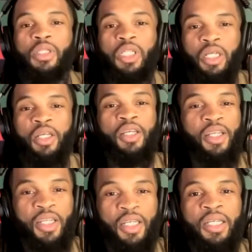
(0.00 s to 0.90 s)
there's a
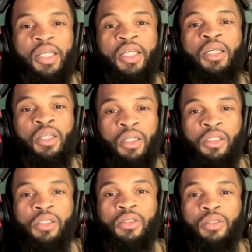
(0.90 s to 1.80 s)
federal
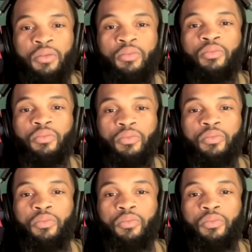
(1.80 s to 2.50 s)
program in the United